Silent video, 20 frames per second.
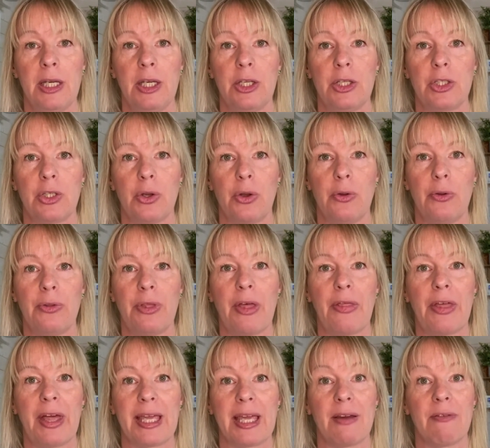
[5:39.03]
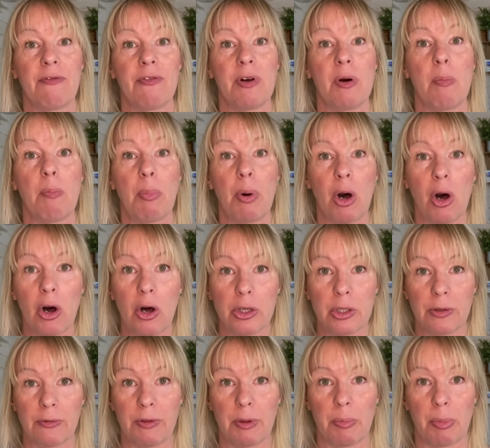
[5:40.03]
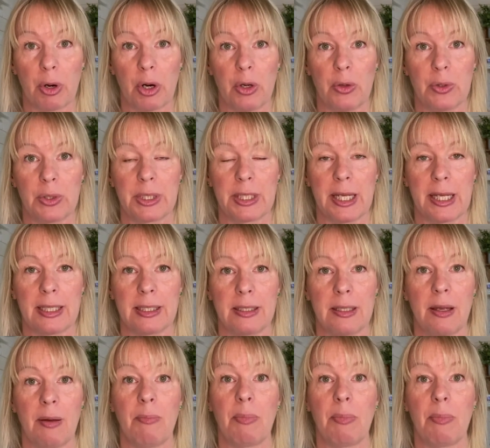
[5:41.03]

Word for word: so that they can feel part of the process